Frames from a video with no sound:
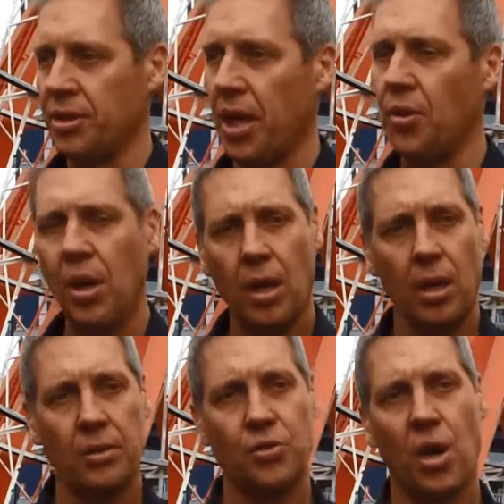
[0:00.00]
So
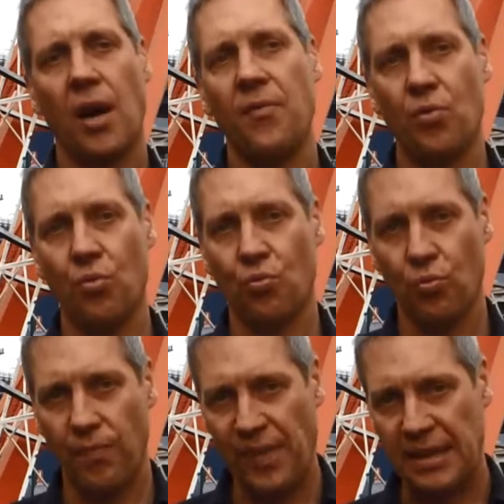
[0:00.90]
drive
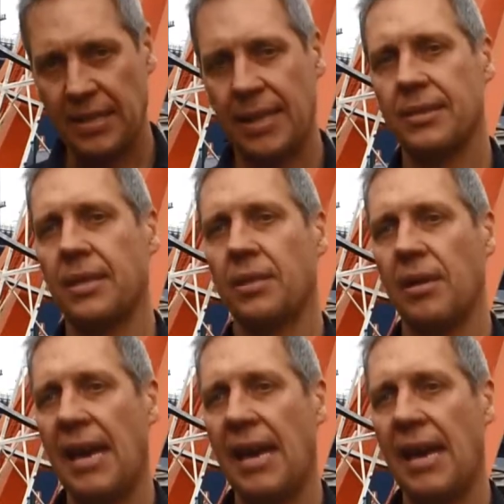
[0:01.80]
fantastic